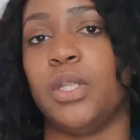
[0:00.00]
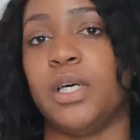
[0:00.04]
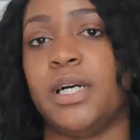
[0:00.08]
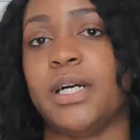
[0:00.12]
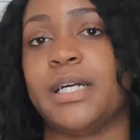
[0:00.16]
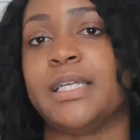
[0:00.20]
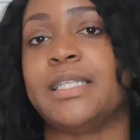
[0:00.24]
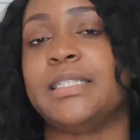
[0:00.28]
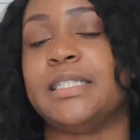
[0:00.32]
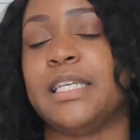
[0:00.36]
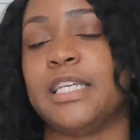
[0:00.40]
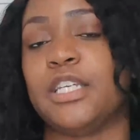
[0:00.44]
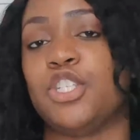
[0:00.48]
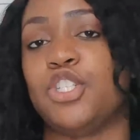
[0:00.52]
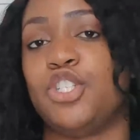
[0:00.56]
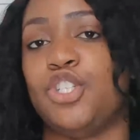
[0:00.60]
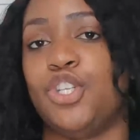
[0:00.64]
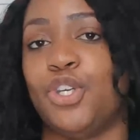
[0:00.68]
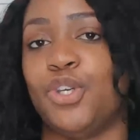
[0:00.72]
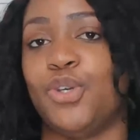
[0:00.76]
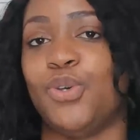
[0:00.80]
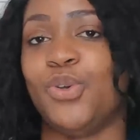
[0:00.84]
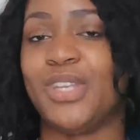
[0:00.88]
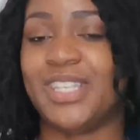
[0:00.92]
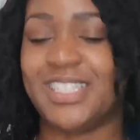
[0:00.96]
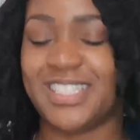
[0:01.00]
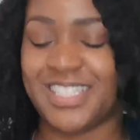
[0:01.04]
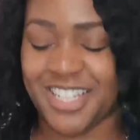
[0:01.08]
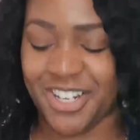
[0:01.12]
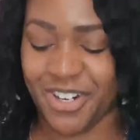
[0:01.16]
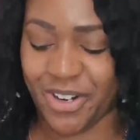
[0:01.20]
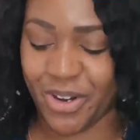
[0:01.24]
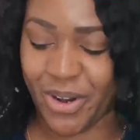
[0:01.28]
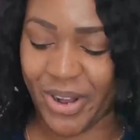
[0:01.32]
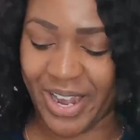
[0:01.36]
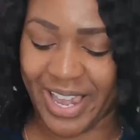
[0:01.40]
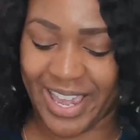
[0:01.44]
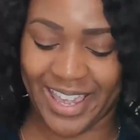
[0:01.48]
Look
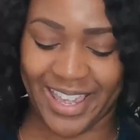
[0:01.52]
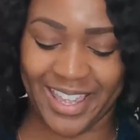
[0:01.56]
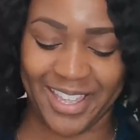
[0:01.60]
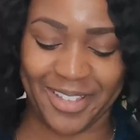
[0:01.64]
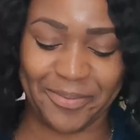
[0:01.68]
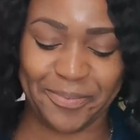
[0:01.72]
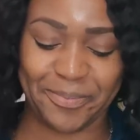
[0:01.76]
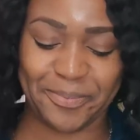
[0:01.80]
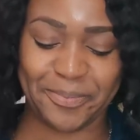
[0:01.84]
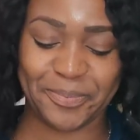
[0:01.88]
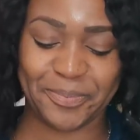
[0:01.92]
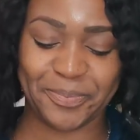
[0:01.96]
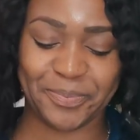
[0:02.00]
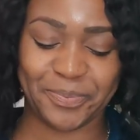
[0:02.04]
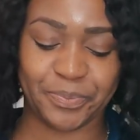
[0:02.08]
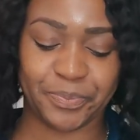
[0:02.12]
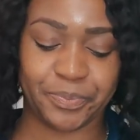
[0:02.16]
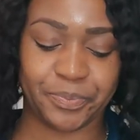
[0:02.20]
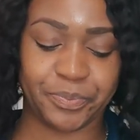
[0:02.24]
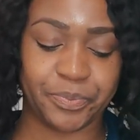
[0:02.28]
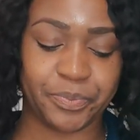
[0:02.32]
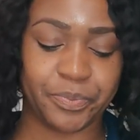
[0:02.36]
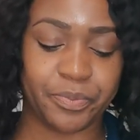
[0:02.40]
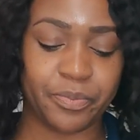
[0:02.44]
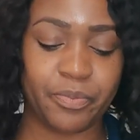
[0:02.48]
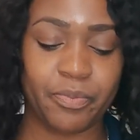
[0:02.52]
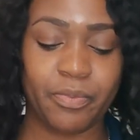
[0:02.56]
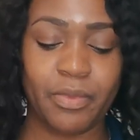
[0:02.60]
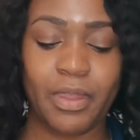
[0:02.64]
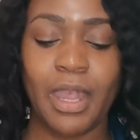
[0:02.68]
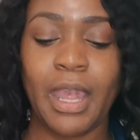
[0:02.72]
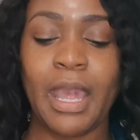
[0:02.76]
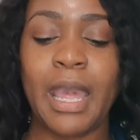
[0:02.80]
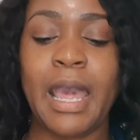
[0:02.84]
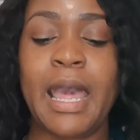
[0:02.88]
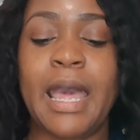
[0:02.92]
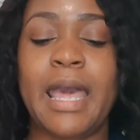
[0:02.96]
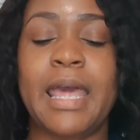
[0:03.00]
6208.
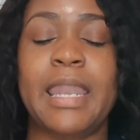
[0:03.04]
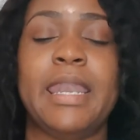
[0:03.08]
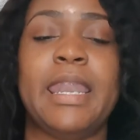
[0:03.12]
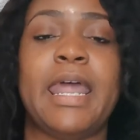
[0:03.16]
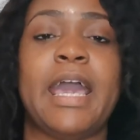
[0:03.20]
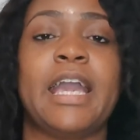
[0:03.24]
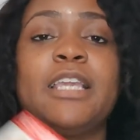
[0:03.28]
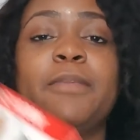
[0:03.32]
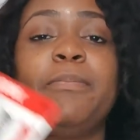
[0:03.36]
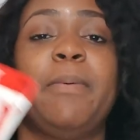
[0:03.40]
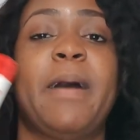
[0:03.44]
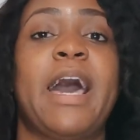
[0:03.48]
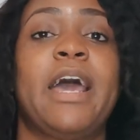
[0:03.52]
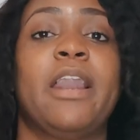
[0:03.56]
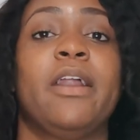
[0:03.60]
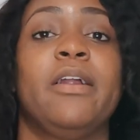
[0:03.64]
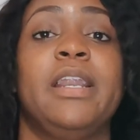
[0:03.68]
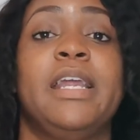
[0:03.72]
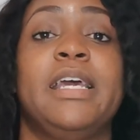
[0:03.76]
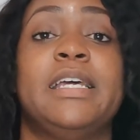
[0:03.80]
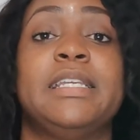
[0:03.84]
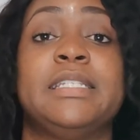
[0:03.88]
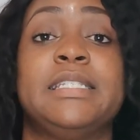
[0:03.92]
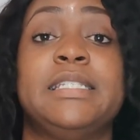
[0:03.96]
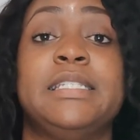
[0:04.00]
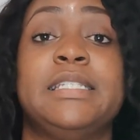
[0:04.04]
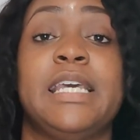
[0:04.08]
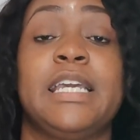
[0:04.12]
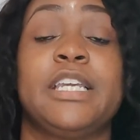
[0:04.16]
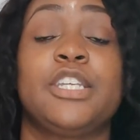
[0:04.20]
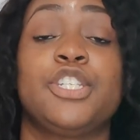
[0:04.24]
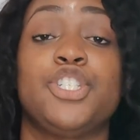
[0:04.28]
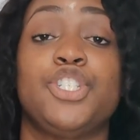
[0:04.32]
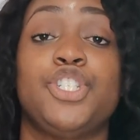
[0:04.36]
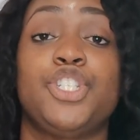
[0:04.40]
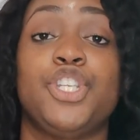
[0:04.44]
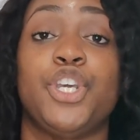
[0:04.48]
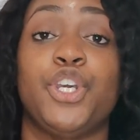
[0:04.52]
Next pattern is
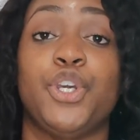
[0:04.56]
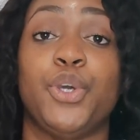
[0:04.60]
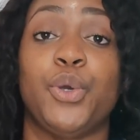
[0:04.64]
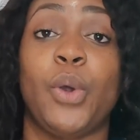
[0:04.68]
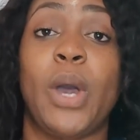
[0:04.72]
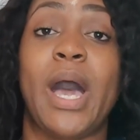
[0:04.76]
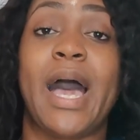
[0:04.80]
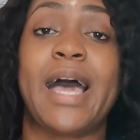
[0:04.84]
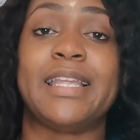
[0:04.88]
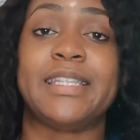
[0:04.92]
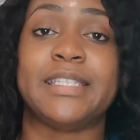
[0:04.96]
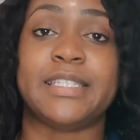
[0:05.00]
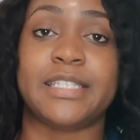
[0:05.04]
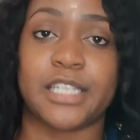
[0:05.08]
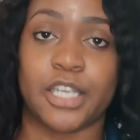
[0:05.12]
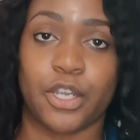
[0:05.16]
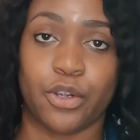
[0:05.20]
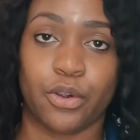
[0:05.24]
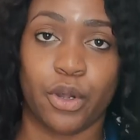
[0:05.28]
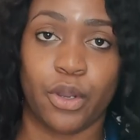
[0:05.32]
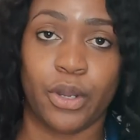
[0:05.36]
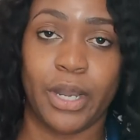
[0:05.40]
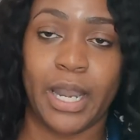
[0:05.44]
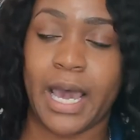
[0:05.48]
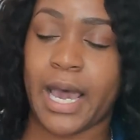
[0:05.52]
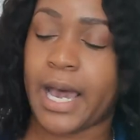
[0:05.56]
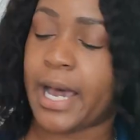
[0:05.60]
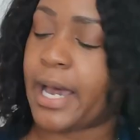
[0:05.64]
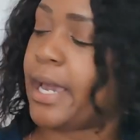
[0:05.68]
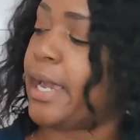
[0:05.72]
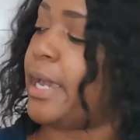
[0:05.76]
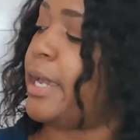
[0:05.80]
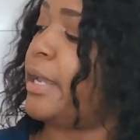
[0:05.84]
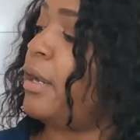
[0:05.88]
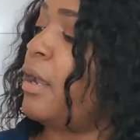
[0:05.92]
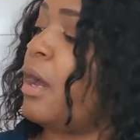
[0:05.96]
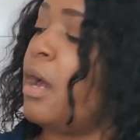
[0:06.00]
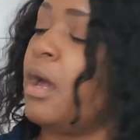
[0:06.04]

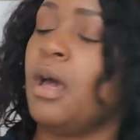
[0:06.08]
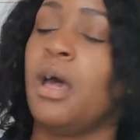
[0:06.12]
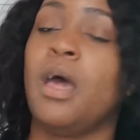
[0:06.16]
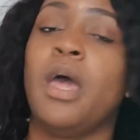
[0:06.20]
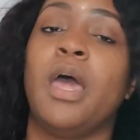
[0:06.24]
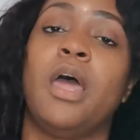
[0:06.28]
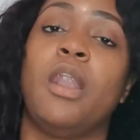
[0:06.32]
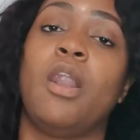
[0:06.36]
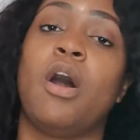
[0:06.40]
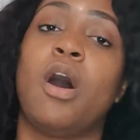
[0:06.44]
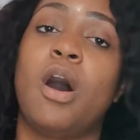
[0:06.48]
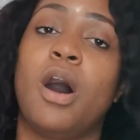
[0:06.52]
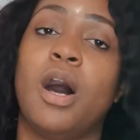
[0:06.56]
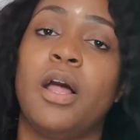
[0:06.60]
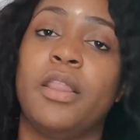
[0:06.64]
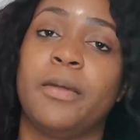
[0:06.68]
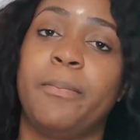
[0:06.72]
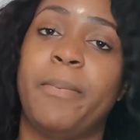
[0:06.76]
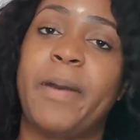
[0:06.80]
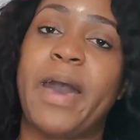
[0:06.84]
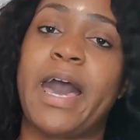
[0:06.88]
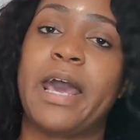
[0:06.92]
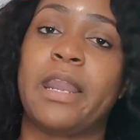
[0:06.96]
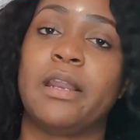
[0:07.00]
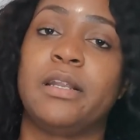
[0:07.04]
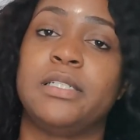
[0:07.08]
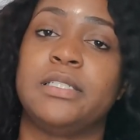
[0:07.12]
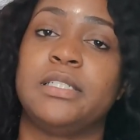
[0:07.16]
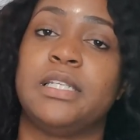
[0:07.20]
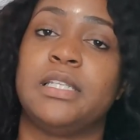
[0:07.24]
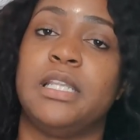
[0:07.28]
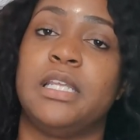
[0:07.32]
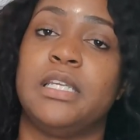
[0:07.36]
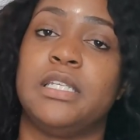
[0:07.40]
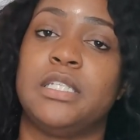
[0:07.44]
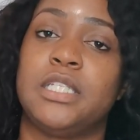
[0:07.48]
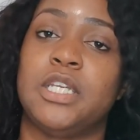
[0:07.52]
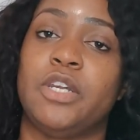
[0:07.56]
6209. And all the patterns
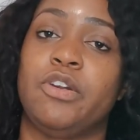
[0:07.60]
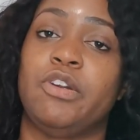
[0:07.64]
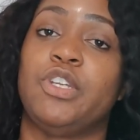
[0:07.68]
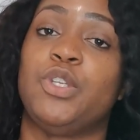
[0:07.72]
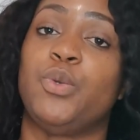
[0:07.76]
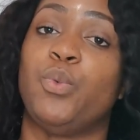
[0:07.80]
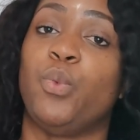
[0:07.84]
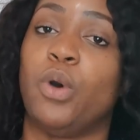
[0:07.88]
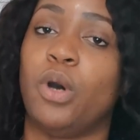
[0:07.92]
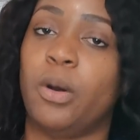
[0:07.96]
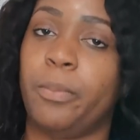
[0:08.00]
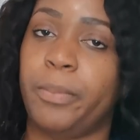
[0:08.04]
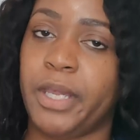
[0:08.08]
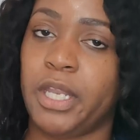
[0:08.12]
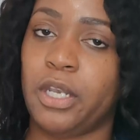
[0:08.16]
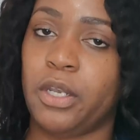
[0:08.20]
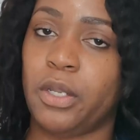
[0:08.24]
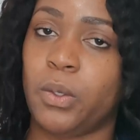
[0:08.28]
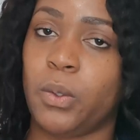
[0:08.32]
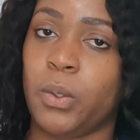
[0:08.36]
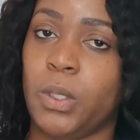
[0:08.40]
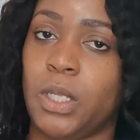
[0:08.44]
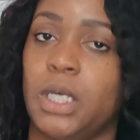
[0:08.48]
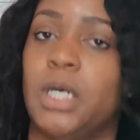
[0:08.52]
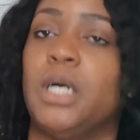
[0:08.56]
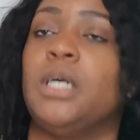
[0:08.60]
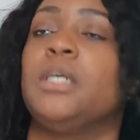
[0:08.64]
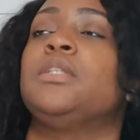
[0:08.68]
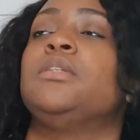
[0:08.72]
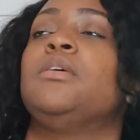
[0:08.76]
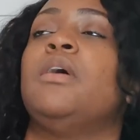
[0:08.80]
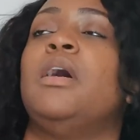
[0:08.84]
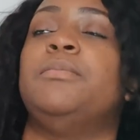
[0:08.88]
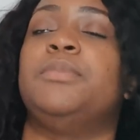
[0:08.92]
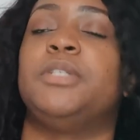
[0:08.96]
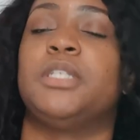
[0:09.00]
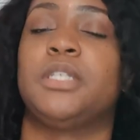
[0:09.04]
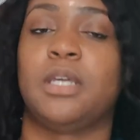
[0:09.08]
in this series will be new look,
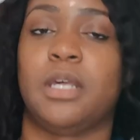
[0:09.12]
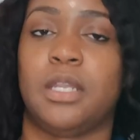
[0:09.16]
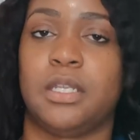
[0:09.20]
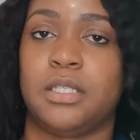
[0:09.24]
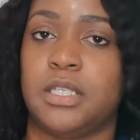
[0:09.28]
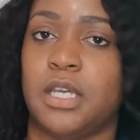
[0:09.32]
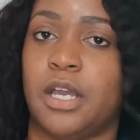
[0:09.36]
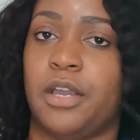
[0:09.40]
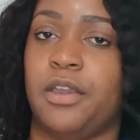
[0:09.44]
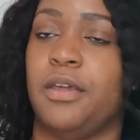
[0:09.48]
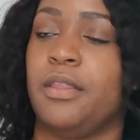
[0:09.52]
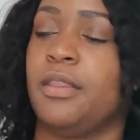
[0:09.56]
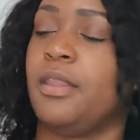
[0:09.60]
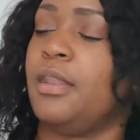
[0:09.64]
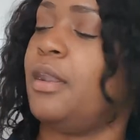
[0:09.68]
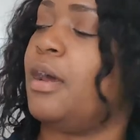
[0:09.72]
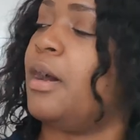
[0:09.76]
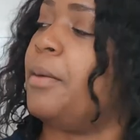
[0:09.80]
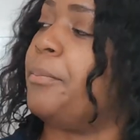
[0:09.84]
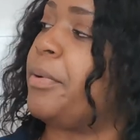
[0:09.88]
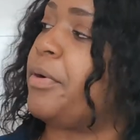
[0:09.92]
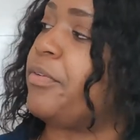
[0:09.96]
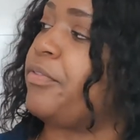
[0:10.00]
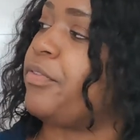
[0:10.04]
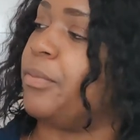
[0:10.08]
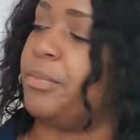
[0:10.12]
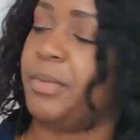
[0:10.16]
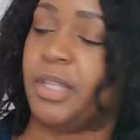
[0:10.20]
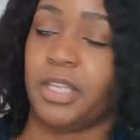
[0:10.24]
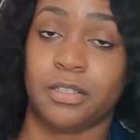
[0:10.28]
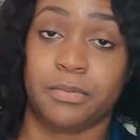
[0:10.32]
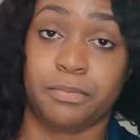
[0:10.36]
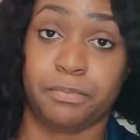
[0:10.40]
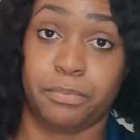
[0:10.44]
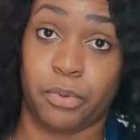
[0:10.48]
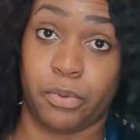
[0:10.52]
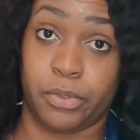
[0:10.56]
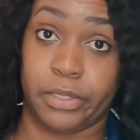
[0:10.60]
so I'm just going to tell you the number from
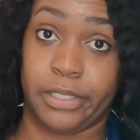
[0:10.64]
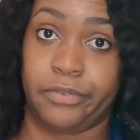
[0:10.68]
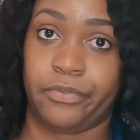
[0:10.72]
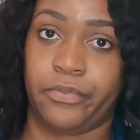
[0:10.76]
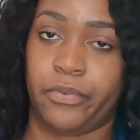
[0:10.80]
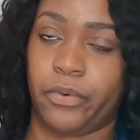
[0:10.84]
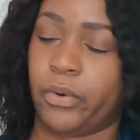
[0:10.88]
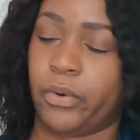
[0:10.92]
this point